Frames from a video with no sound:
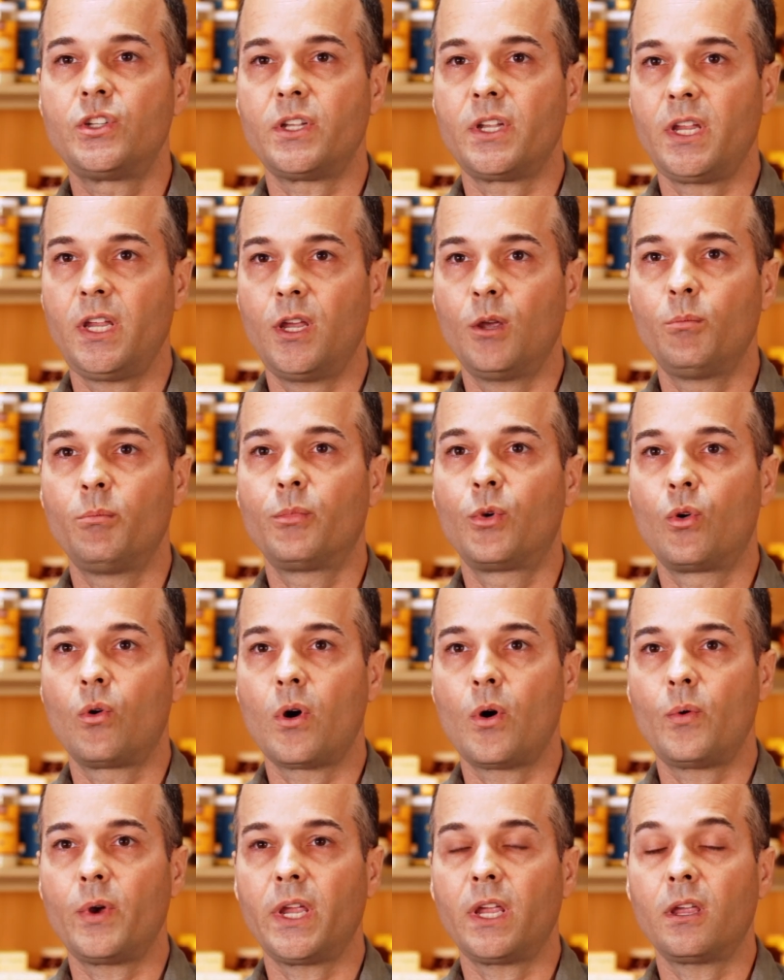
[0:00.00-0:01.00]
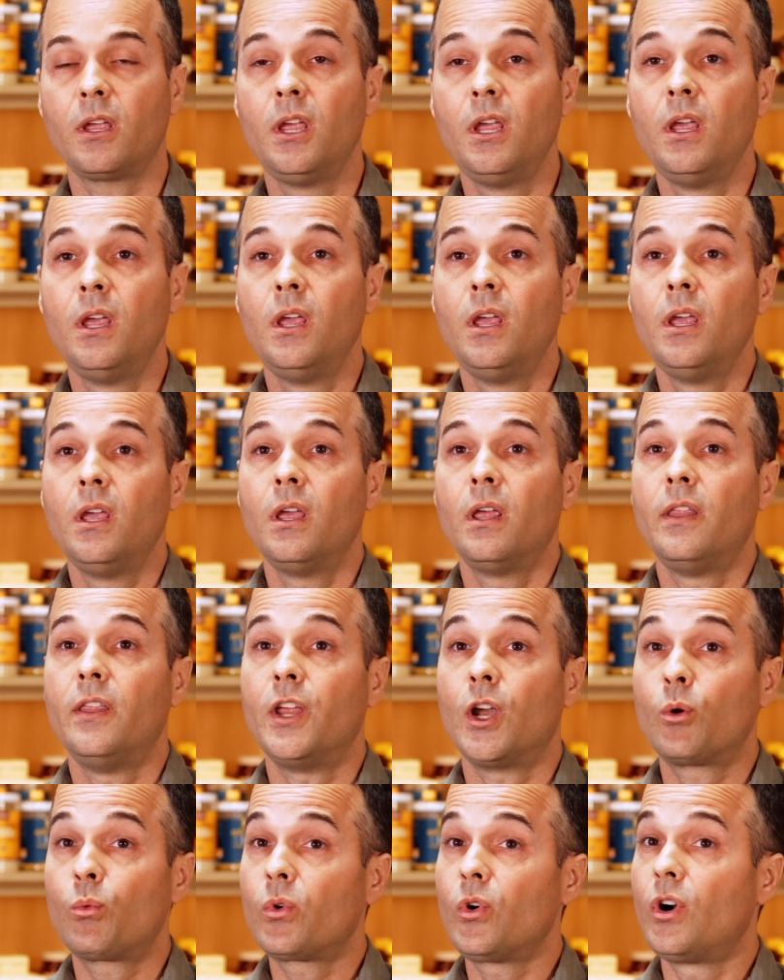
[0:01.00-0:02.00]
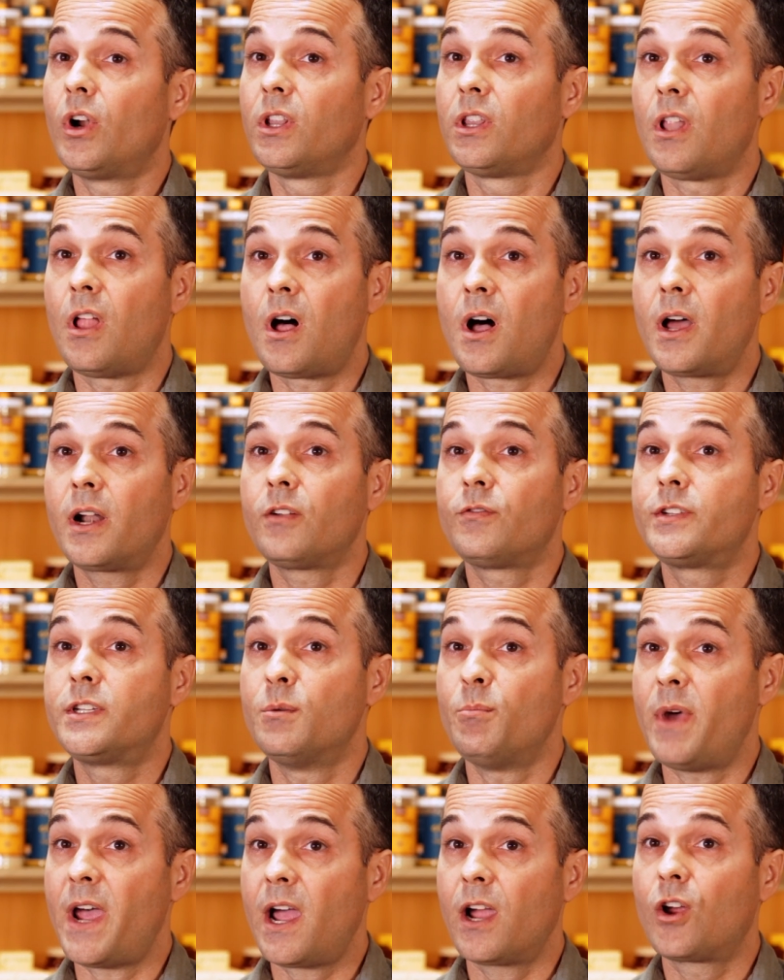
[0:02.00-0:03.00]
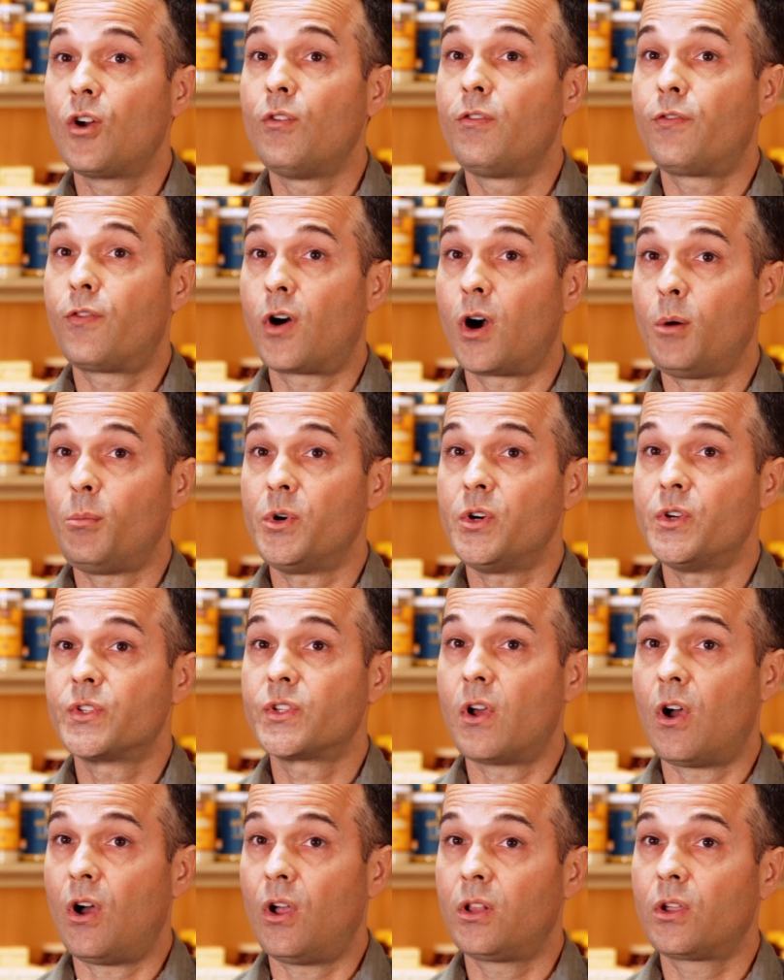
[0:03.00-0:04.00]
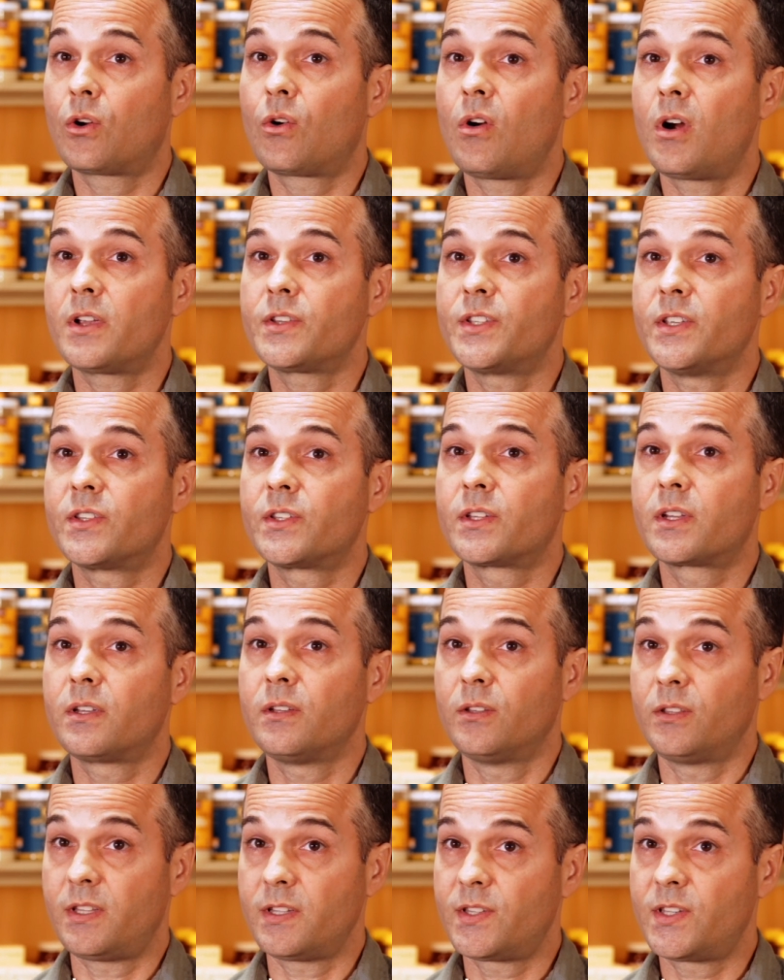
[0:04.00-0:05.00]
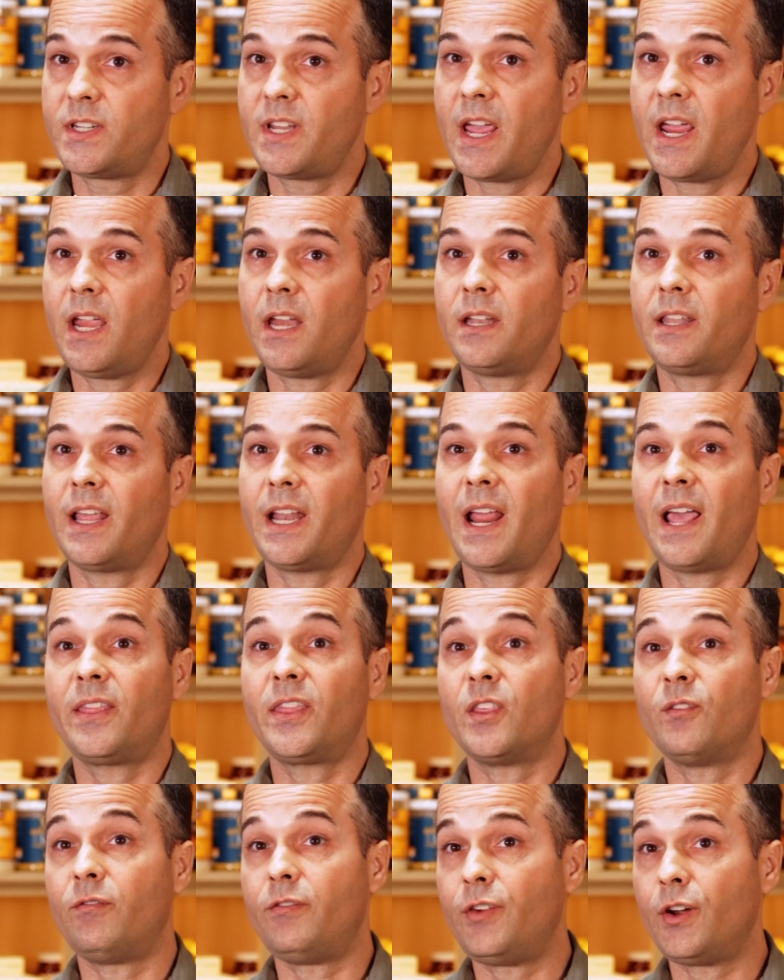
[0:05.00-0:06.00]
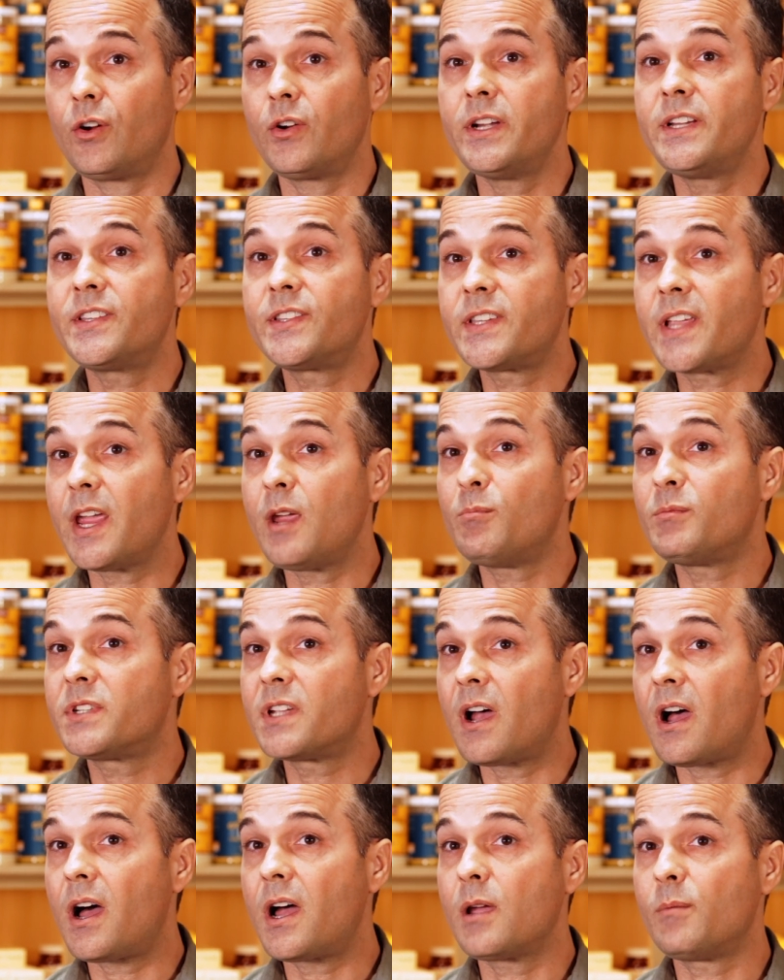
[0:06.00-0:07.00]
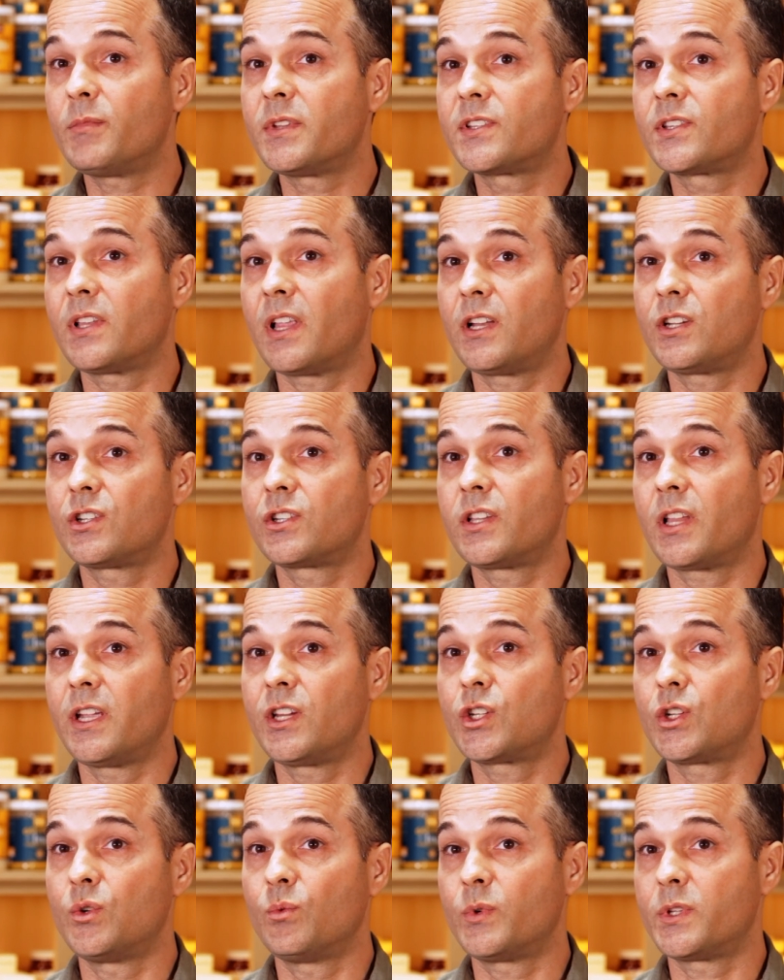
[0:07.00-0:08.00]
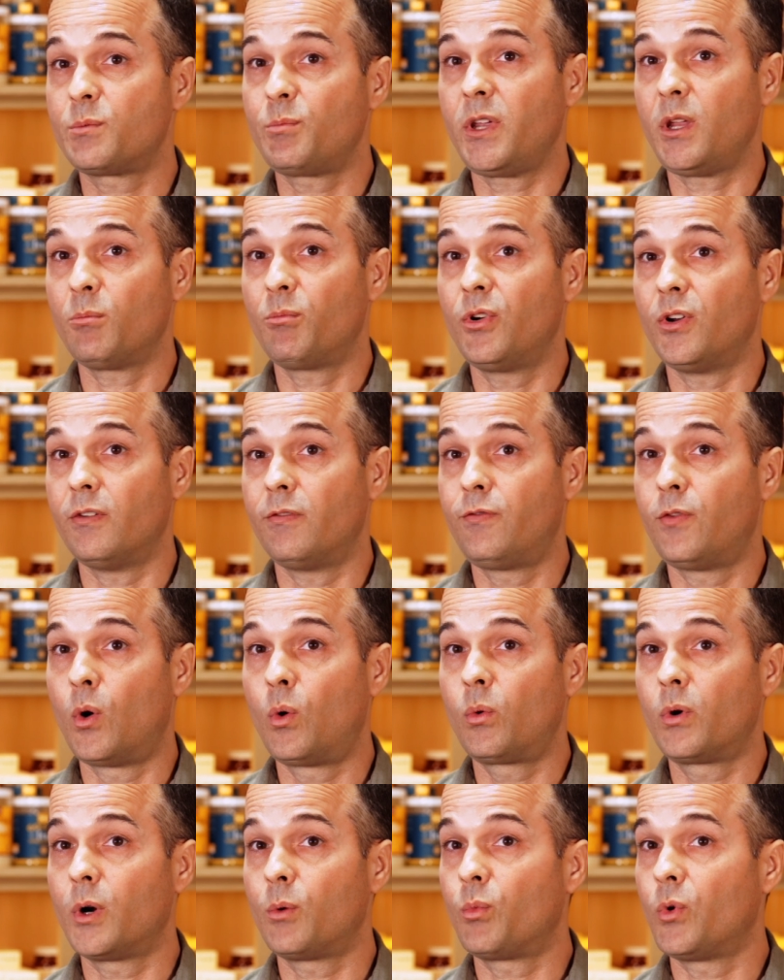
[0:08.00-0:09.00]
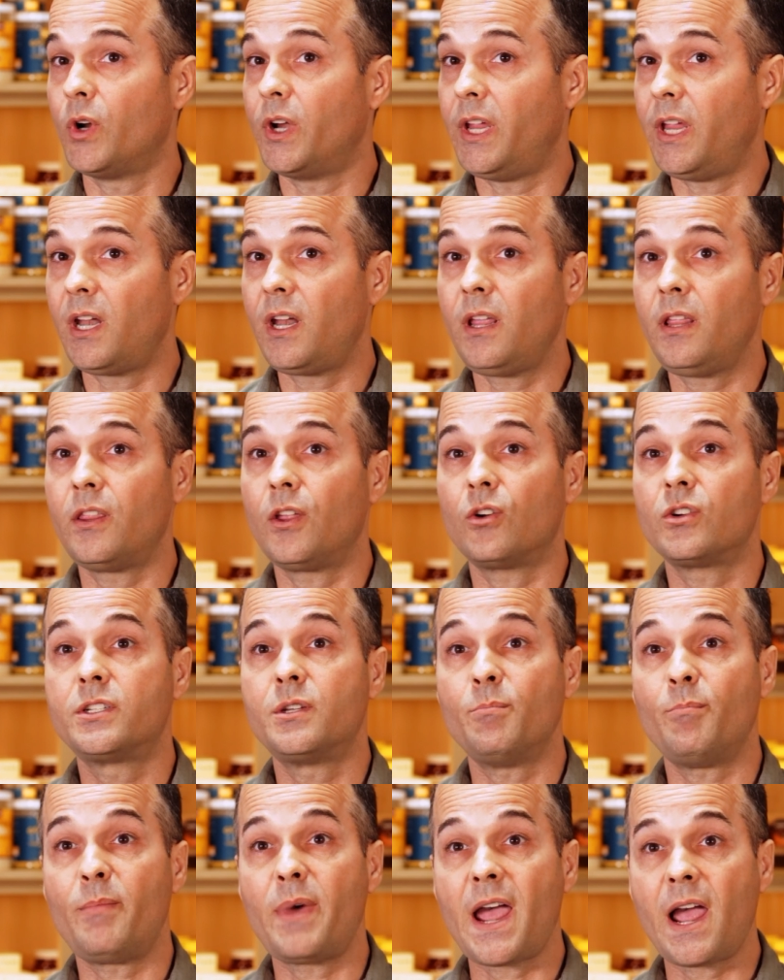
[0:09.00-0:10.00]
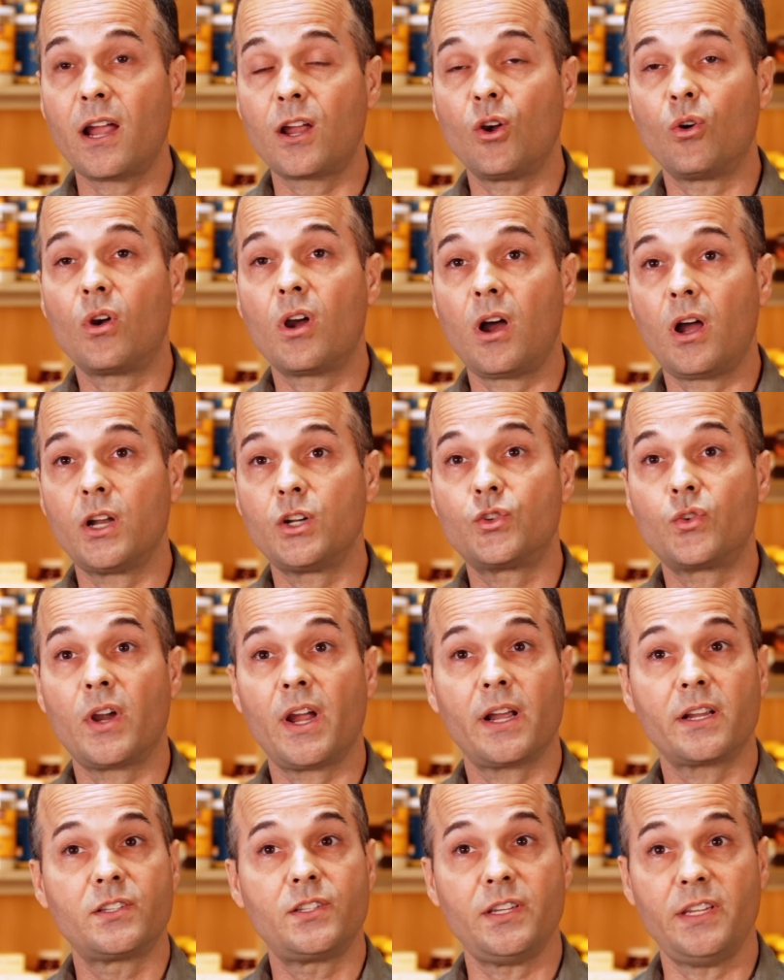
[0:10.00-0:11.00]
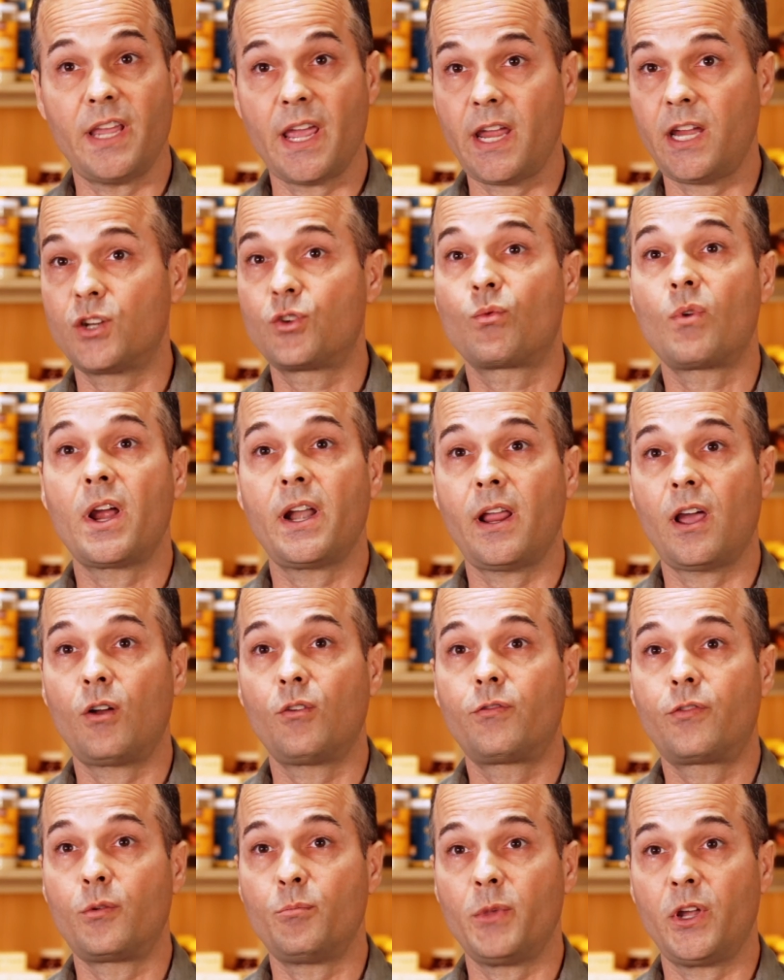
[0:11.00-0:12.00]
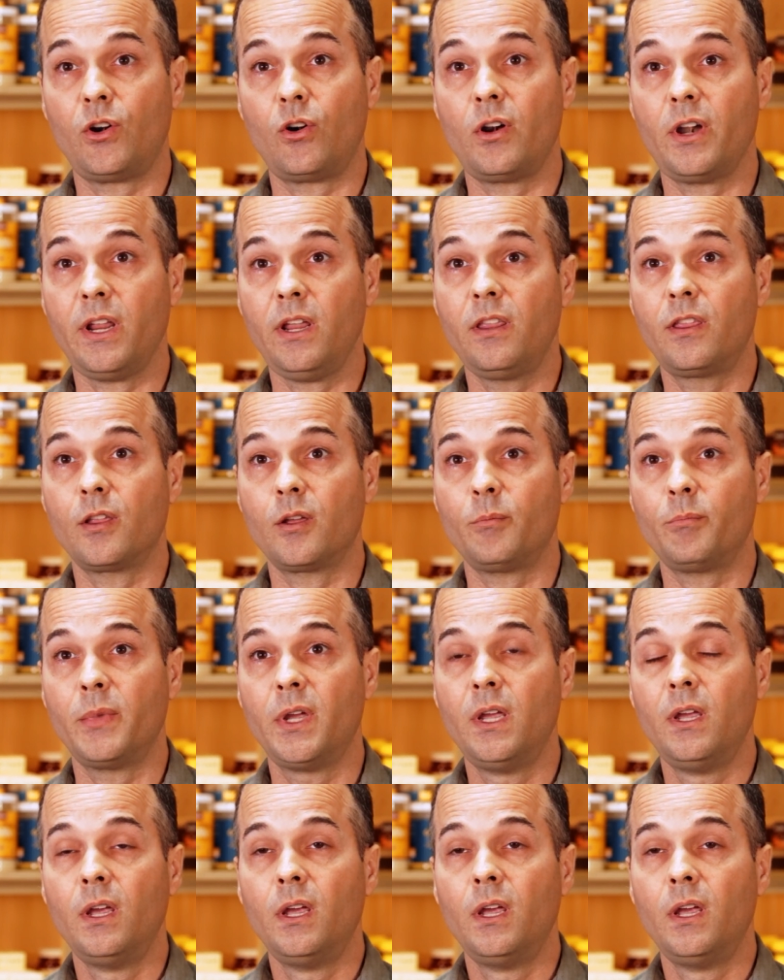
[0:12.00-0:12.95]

to hemp growing, there were a lot of tobacco farmers all across the state that at the very same time this legislation was being put forward were getting their tobacco contracts yanked right out from underneath them.